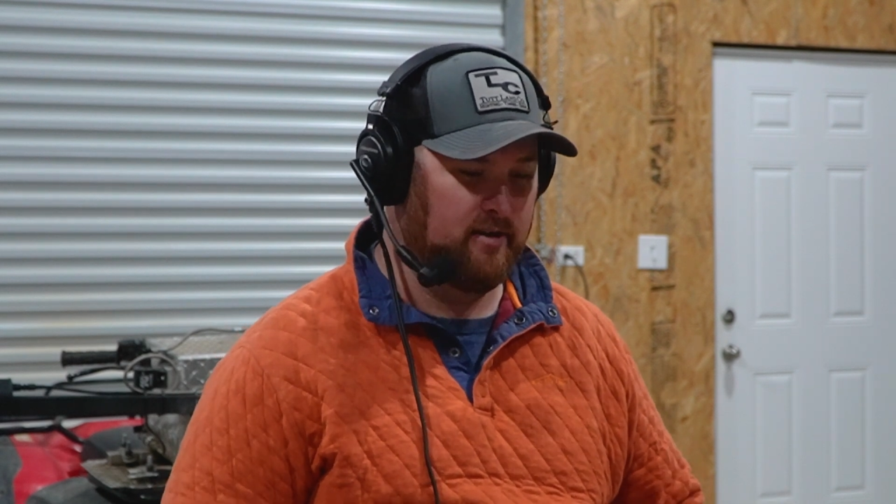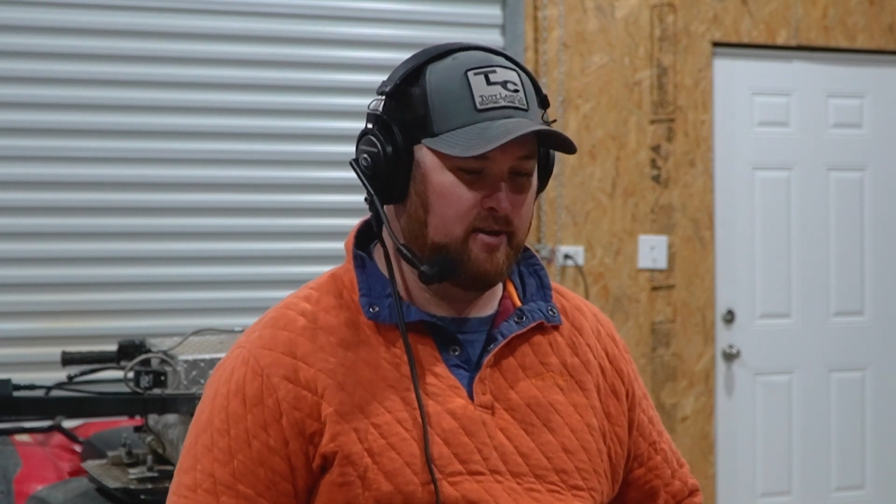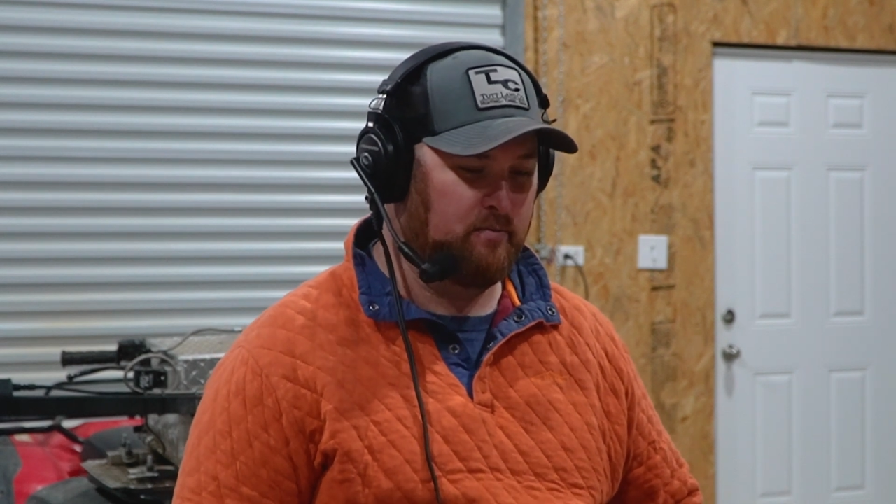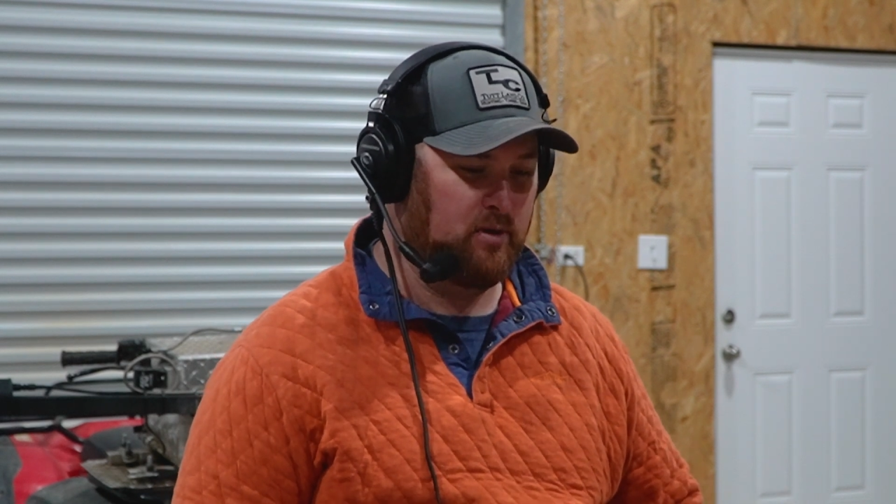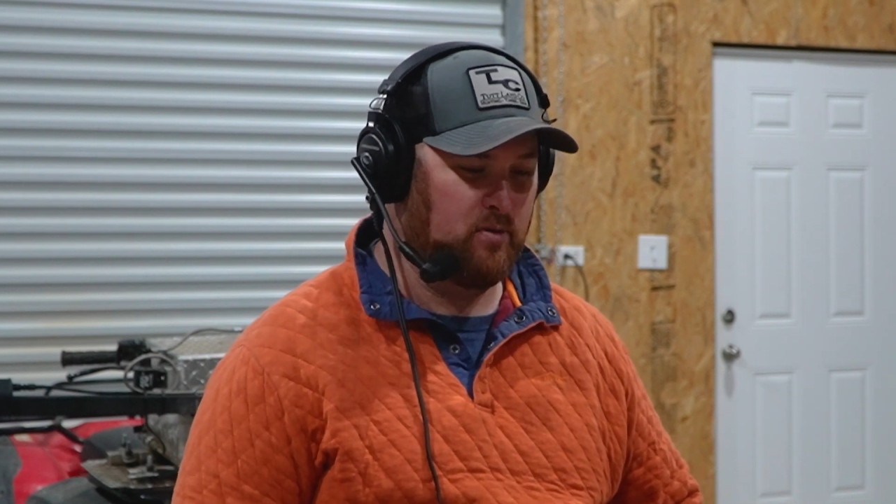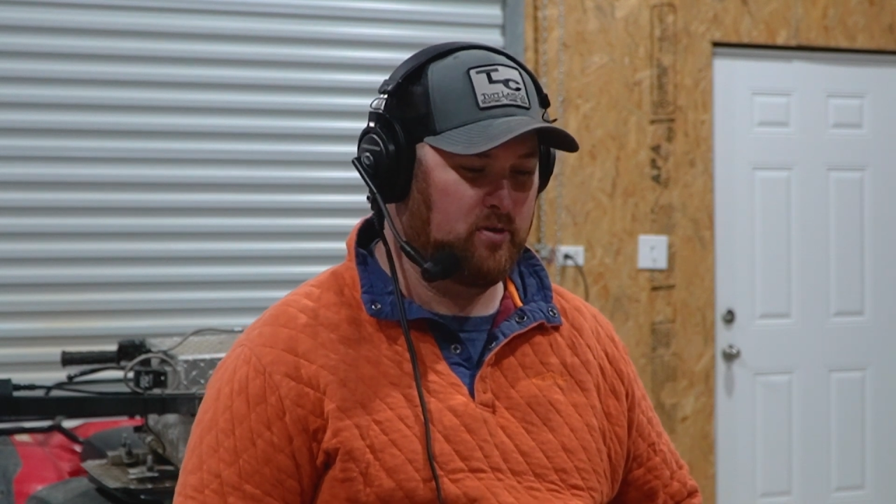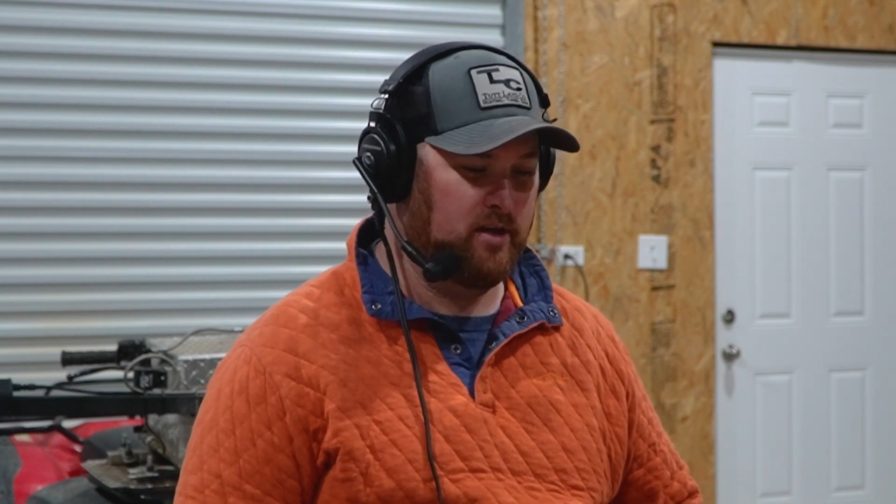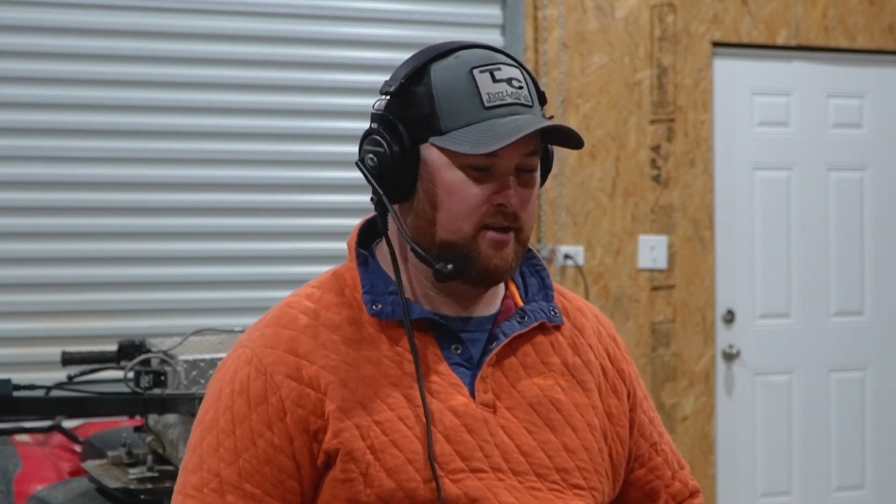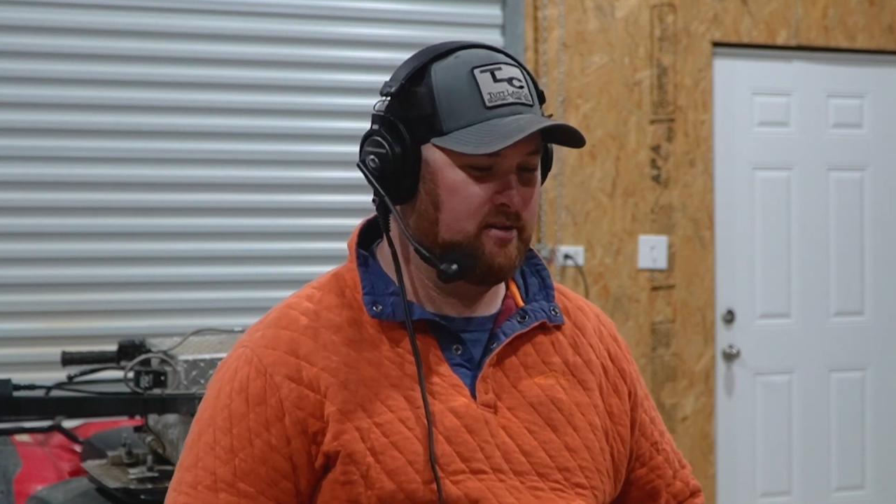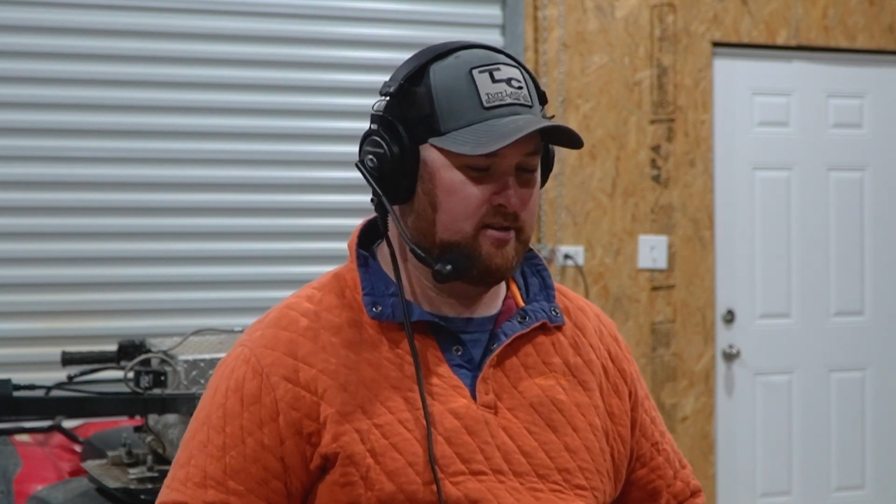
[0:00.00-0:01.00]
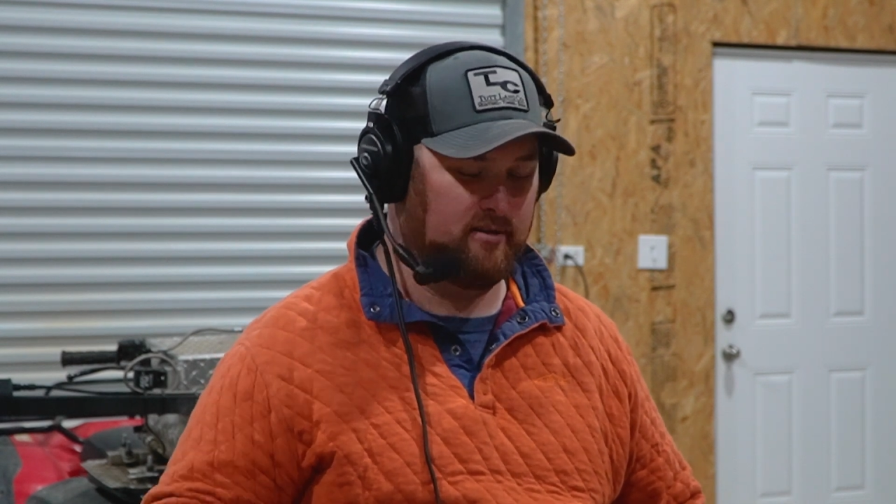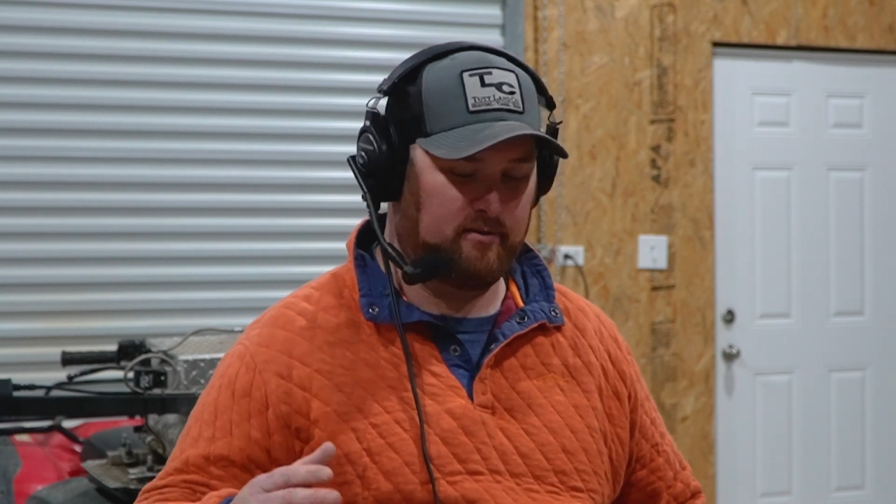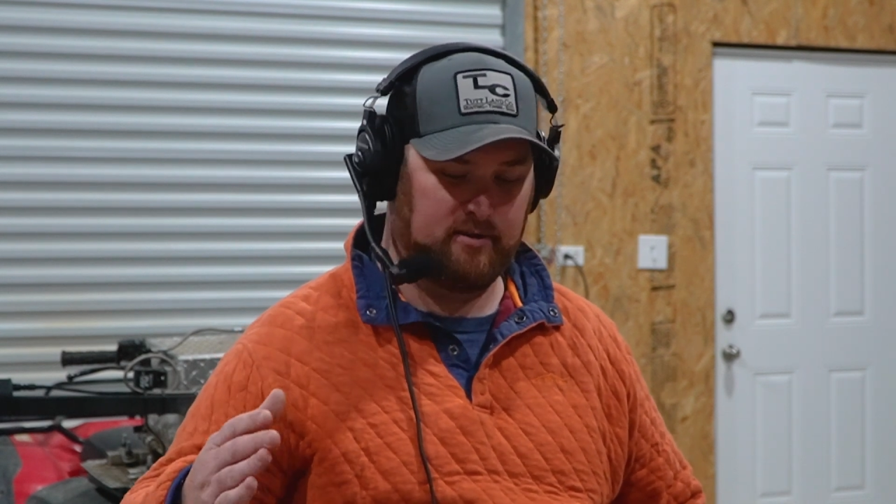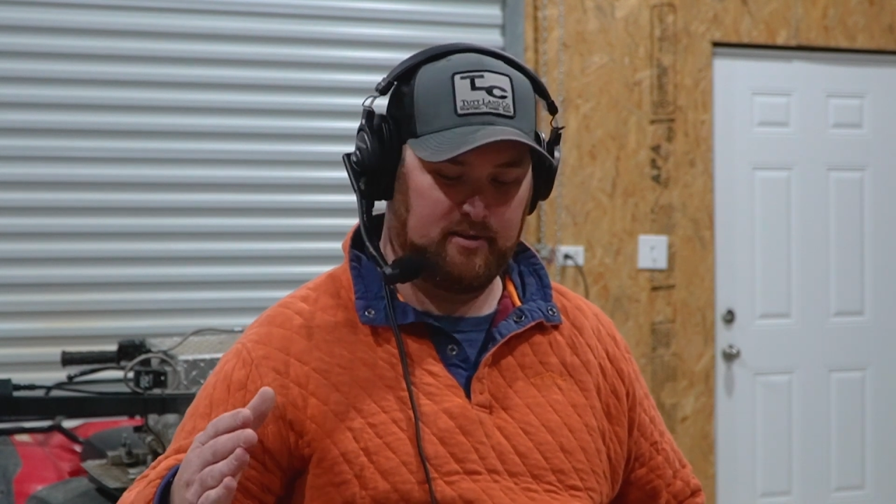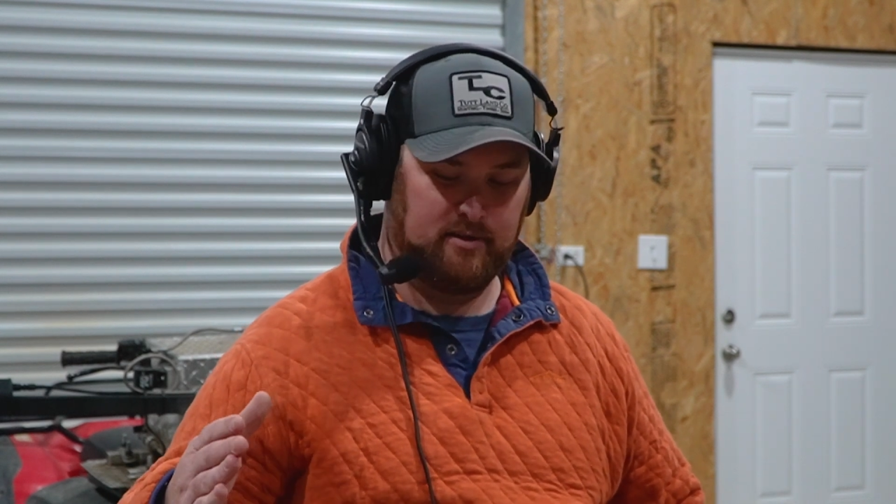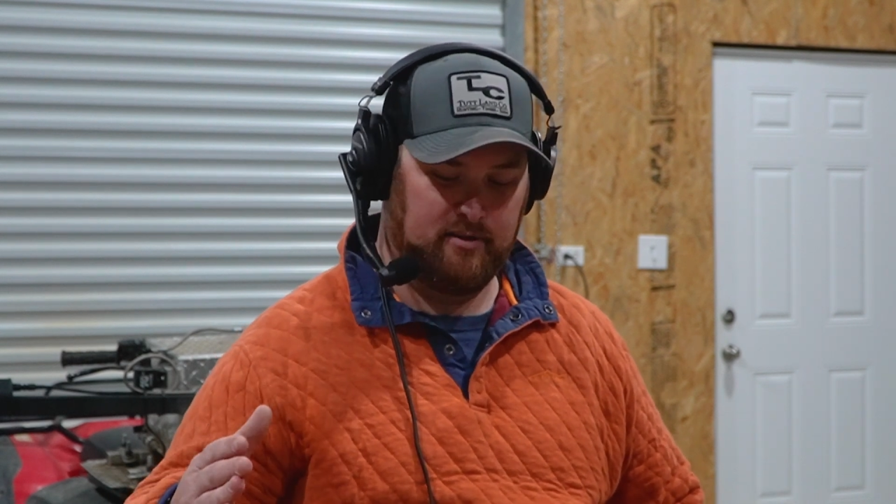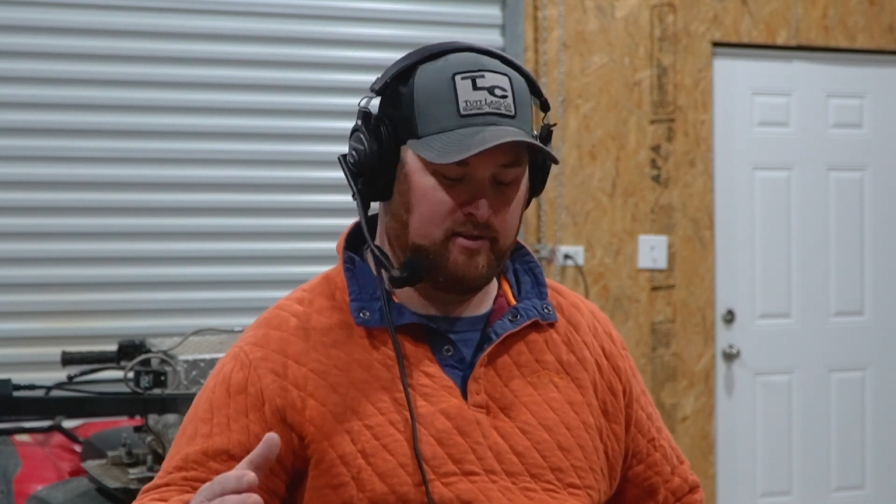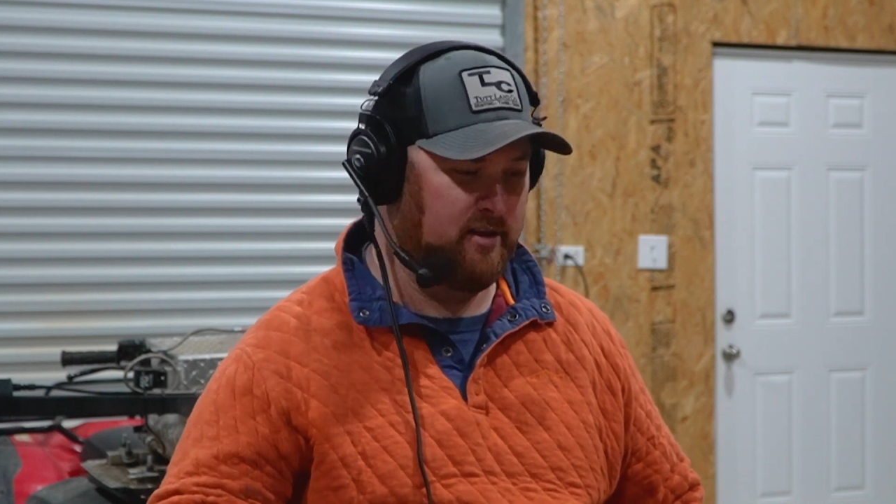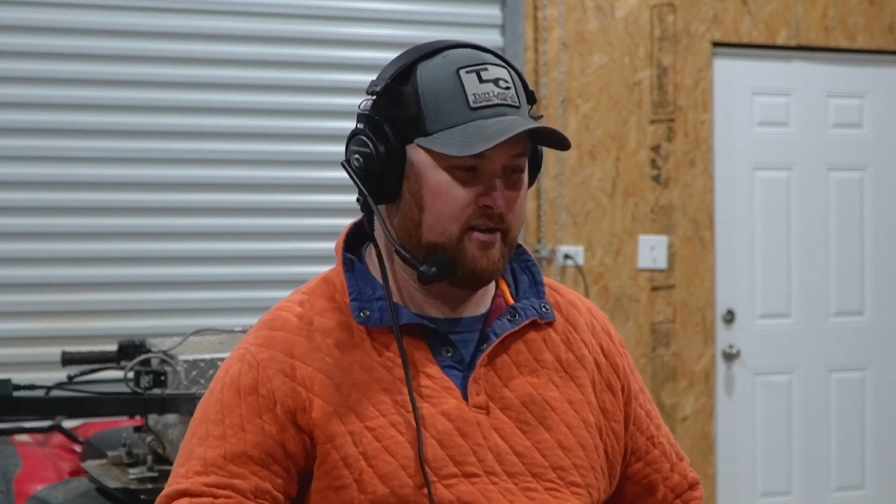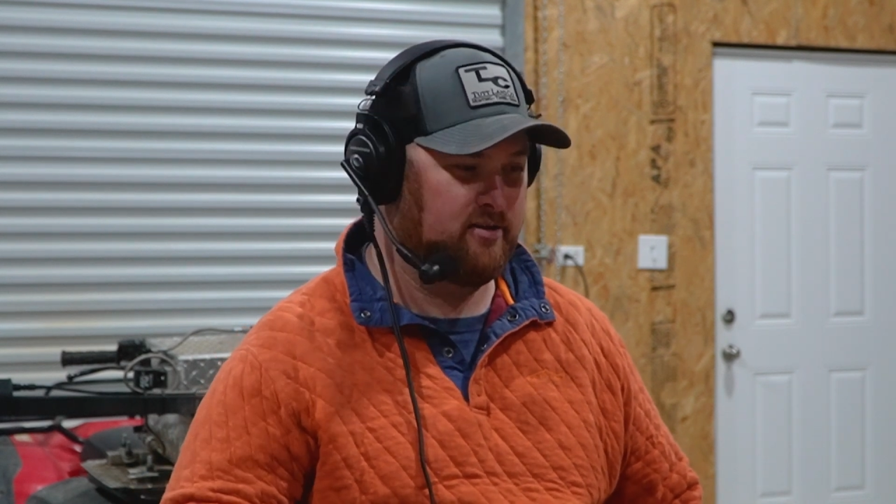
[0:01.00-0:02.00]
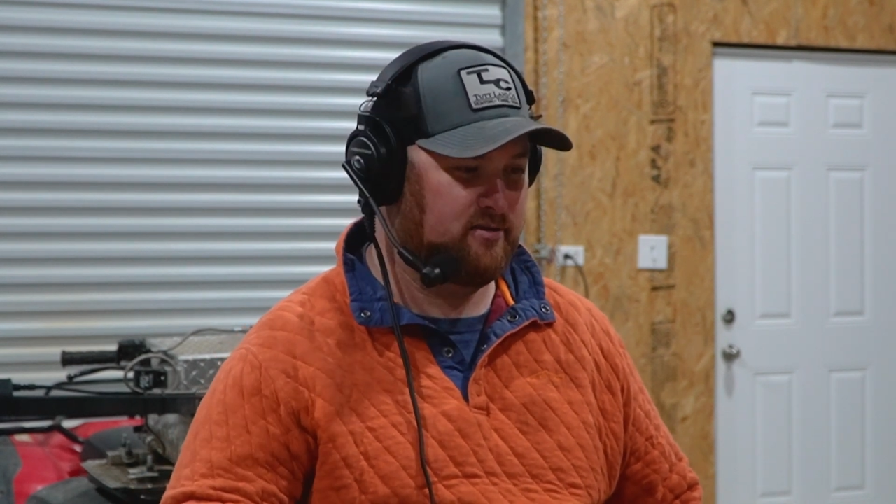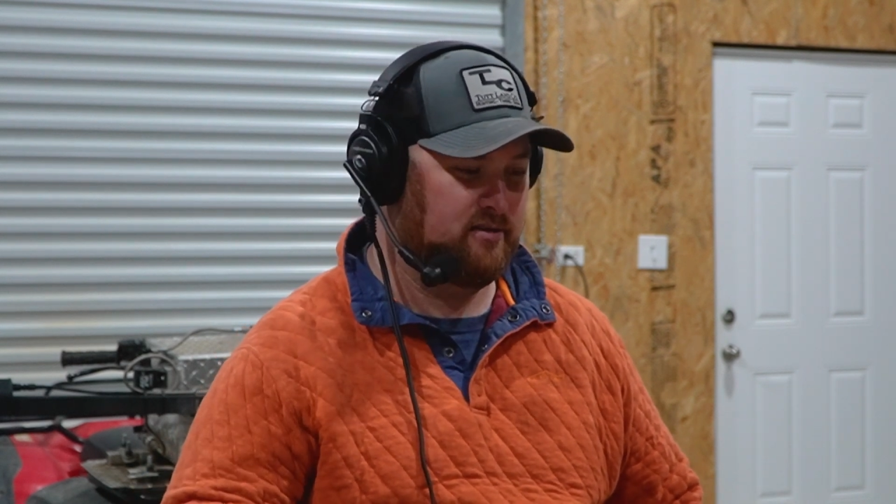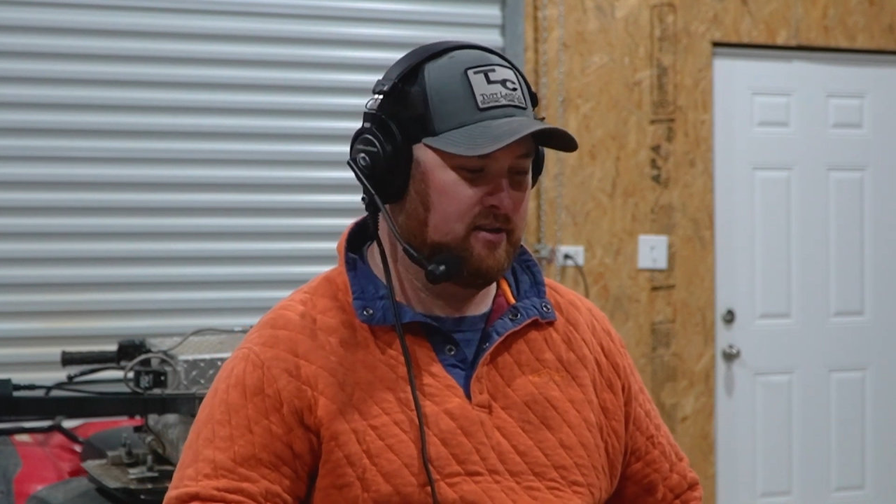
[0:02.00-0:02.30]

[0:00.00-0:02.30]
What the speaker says: protein to this.